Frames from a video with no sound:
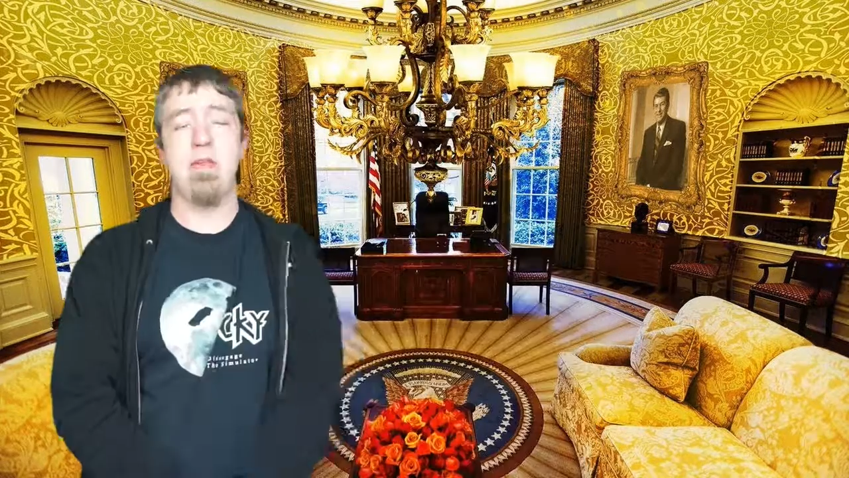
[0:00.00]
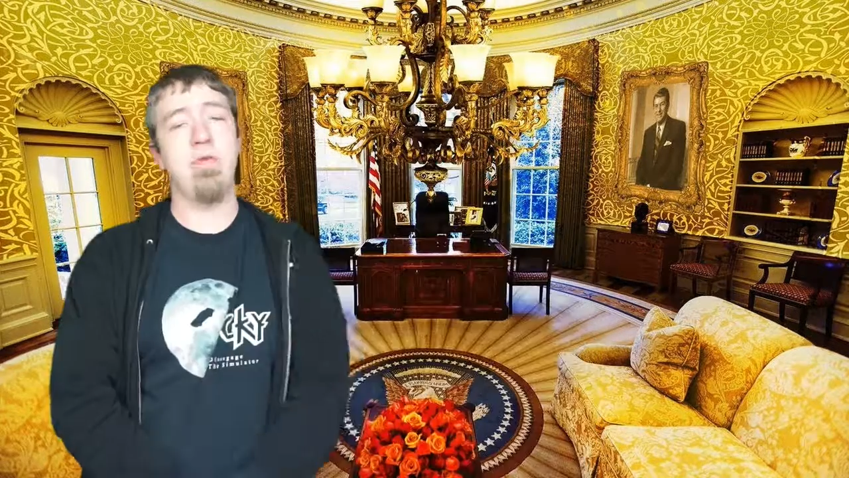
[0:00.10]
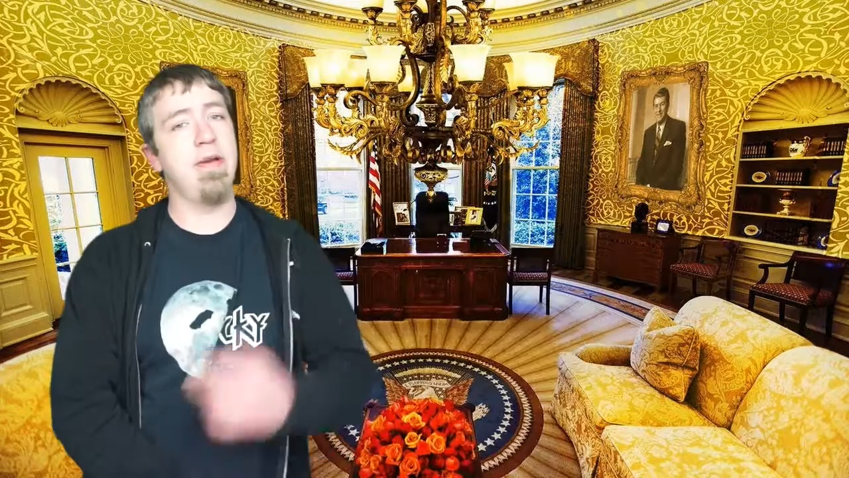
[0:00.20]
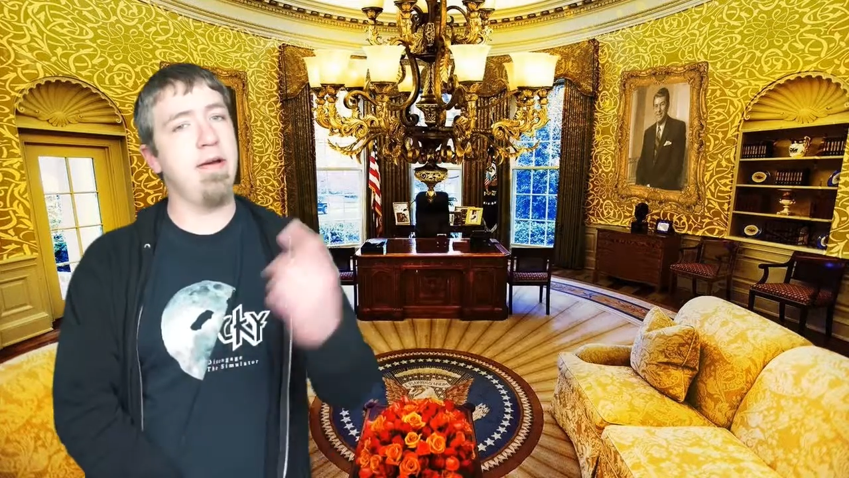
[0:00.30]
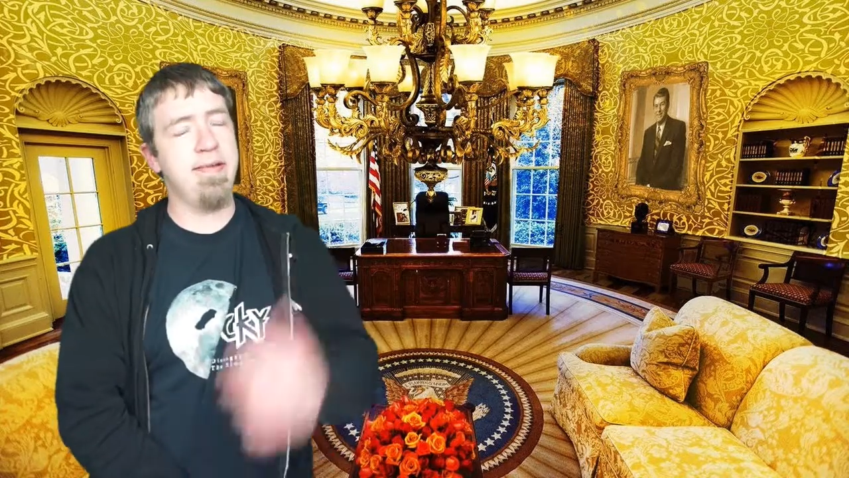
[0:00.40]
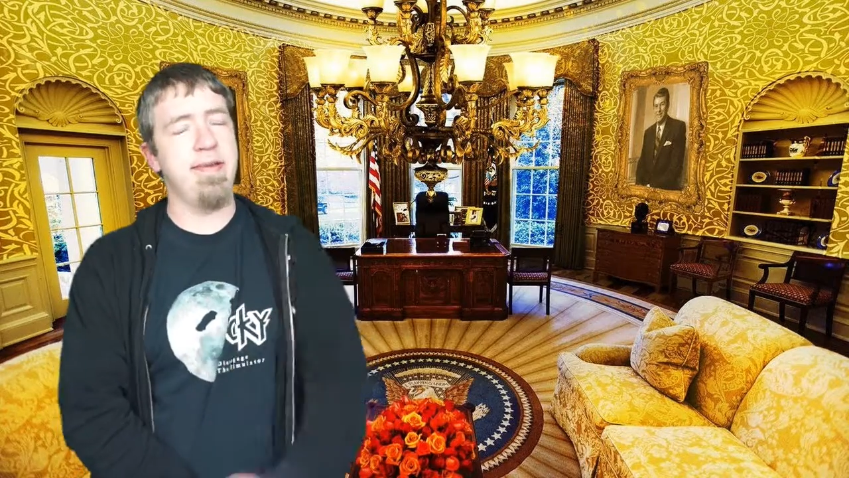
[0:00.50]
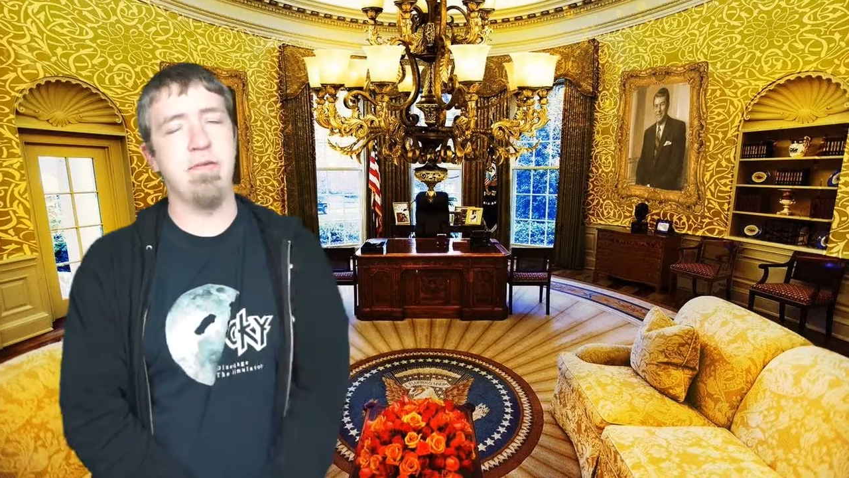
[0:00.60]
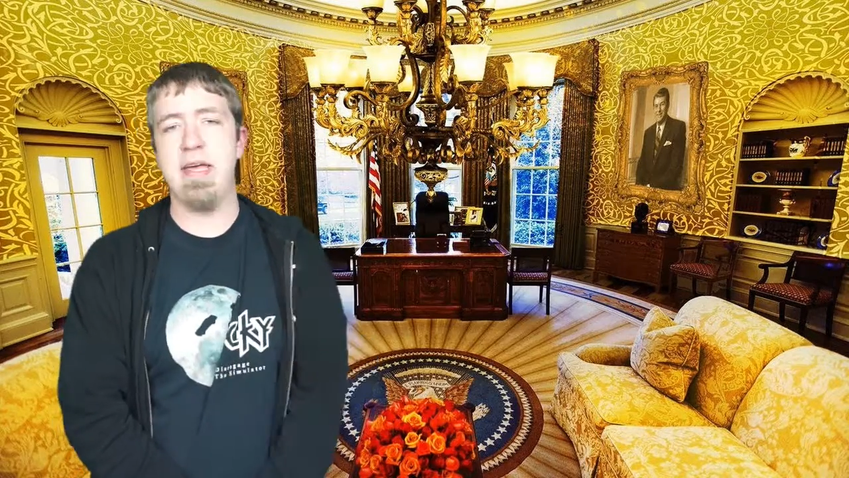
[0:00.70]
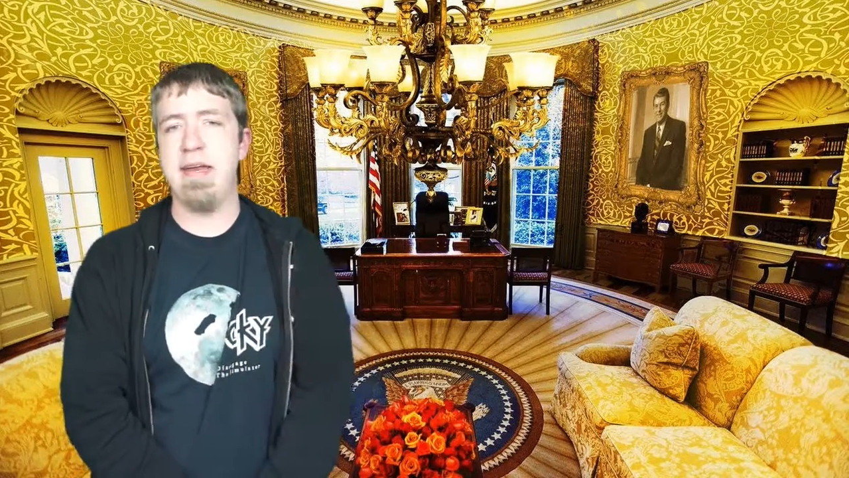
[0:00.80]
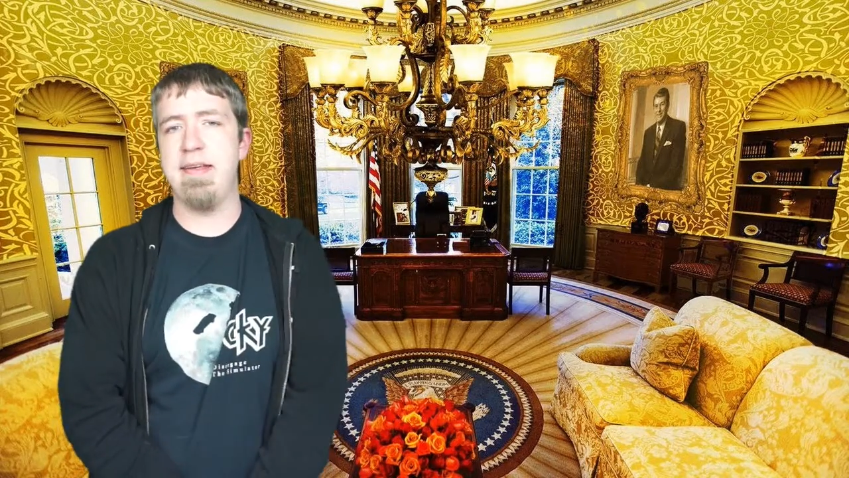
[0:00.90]
You can
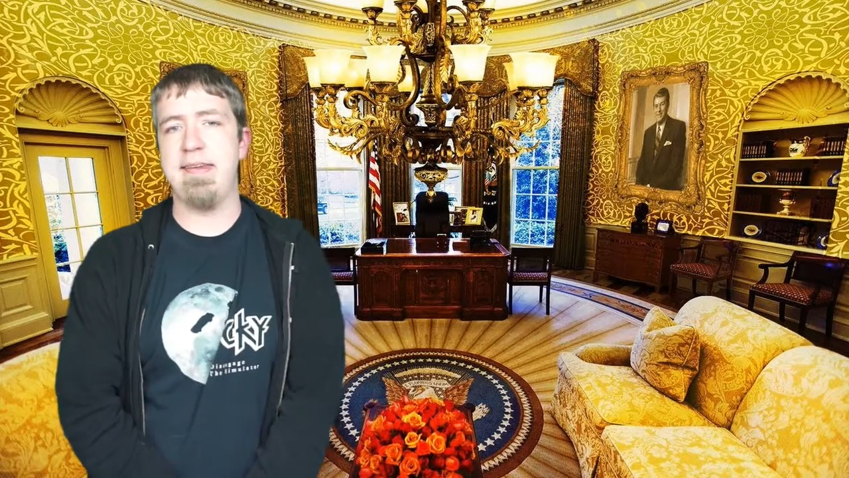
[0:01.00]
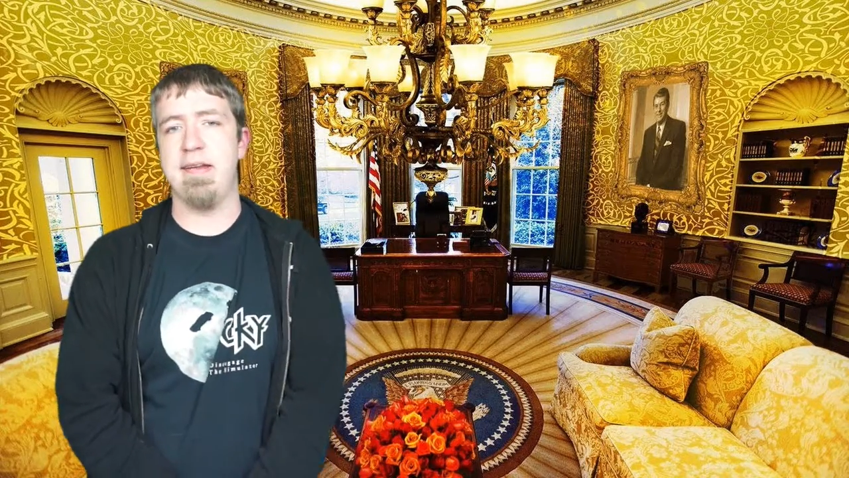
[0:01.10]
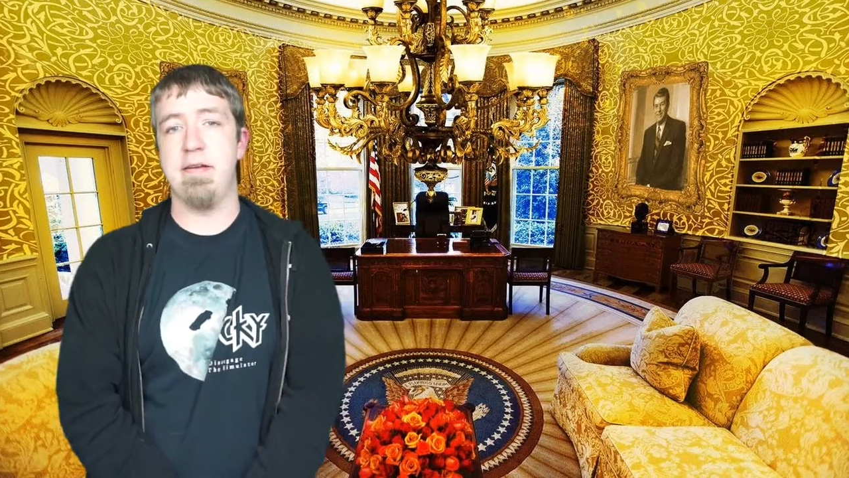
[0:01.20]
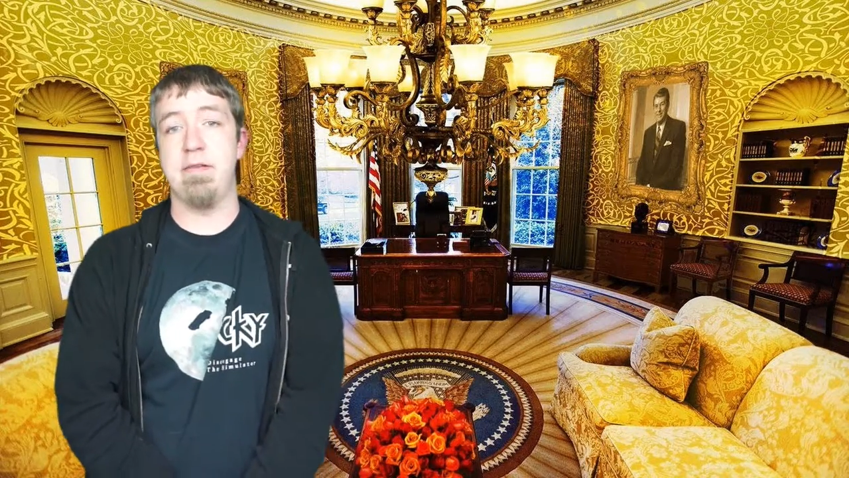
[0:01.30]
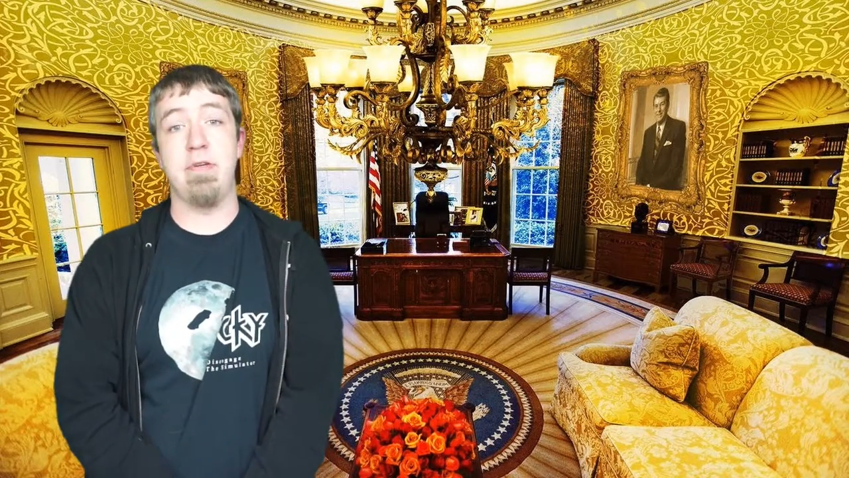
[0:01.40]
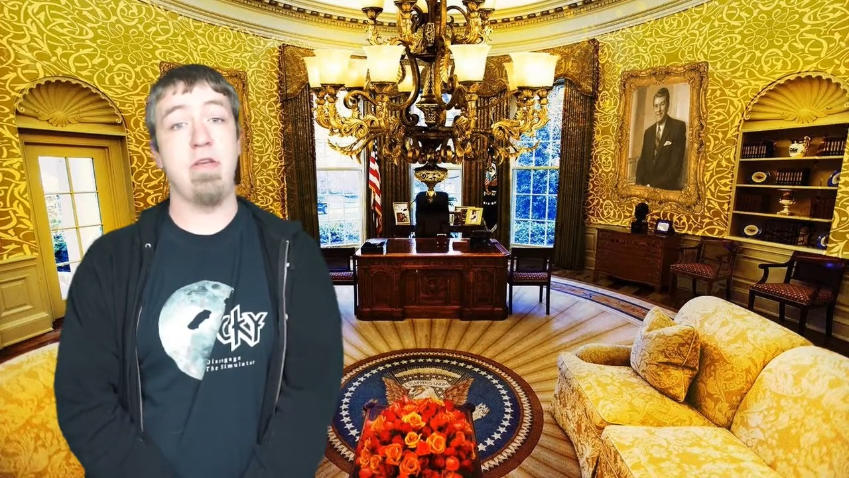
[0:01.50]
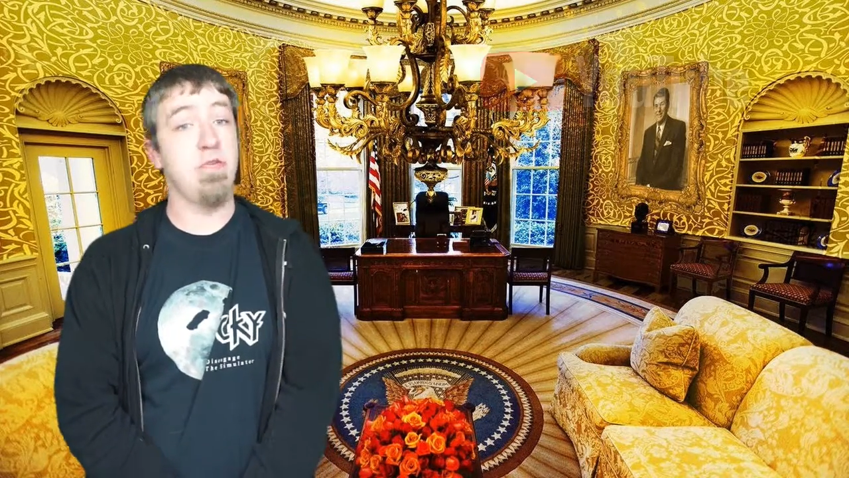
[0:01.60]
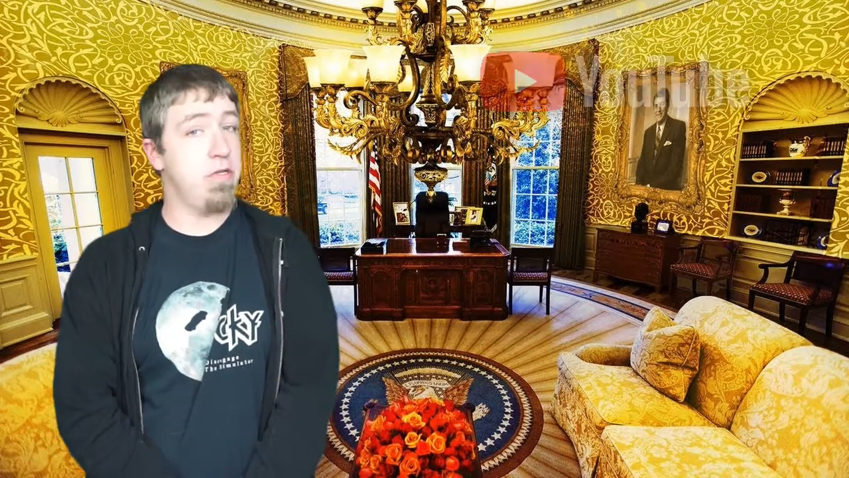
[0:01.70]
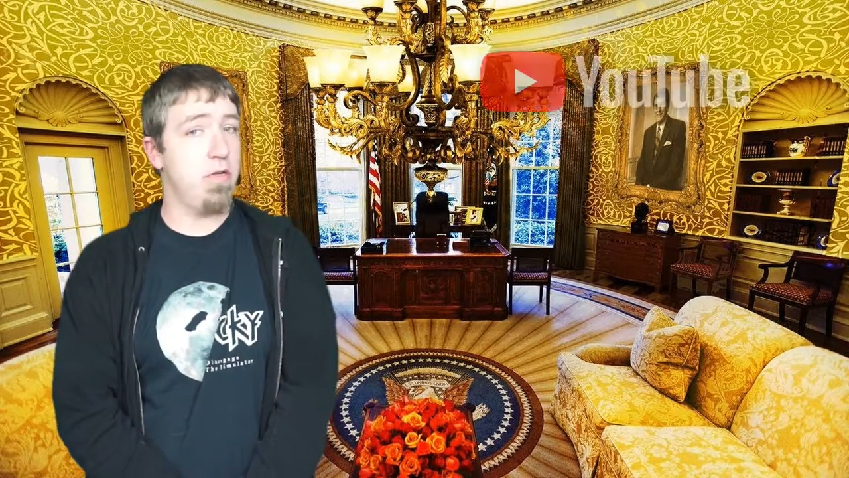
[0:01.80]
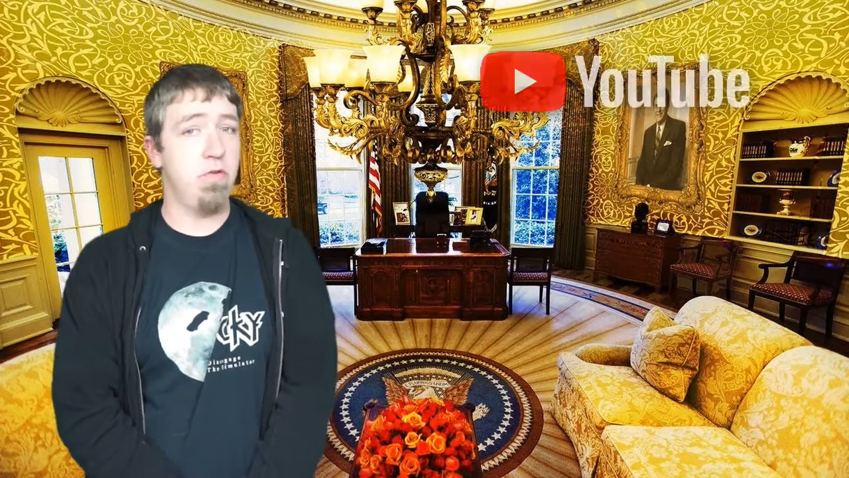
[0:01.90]
also get us on
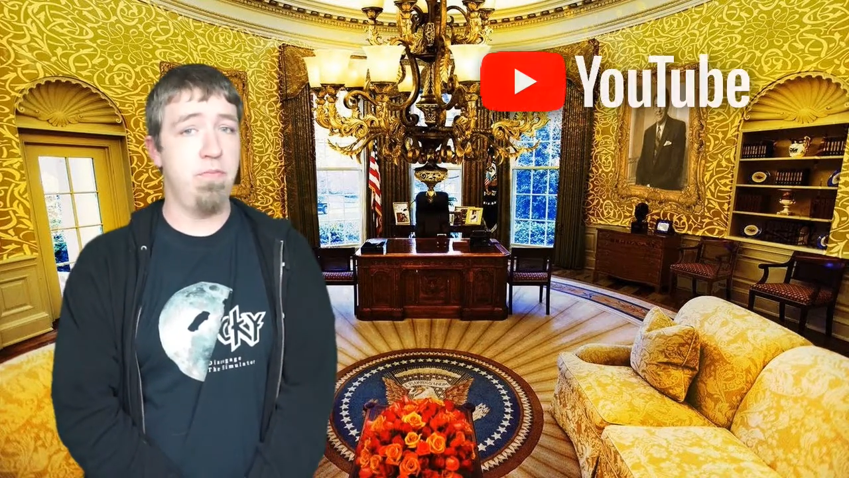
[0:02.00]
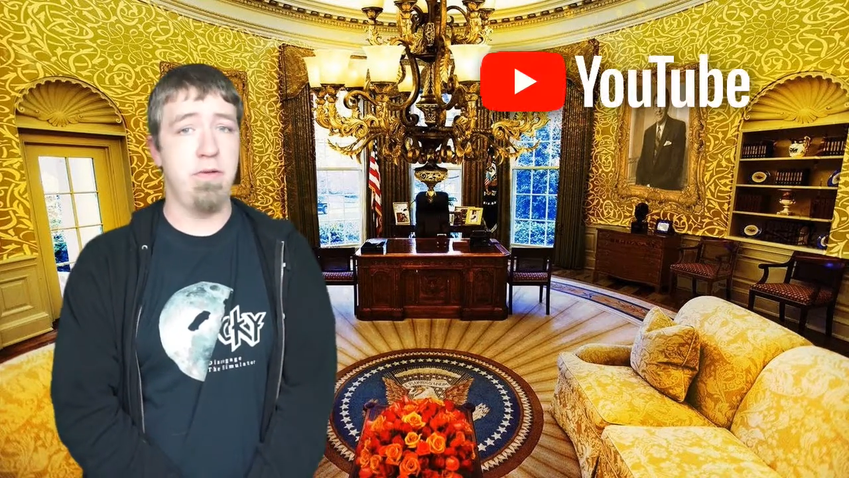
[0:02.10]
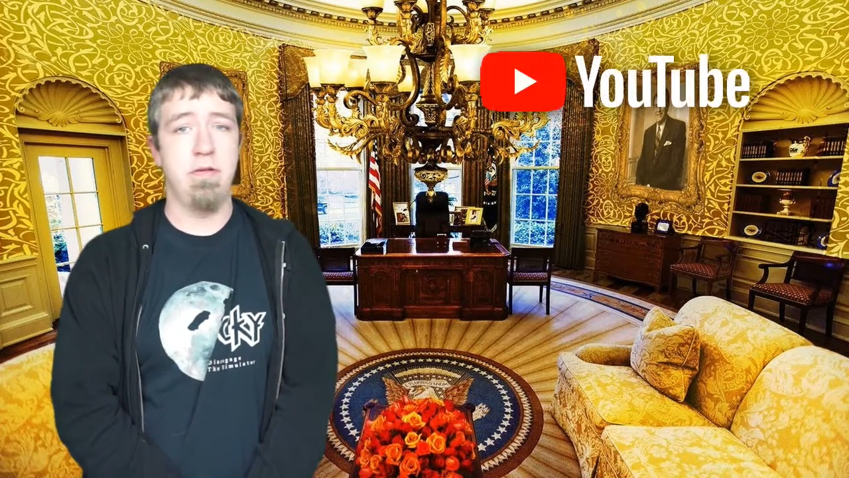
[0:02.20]
YouTube,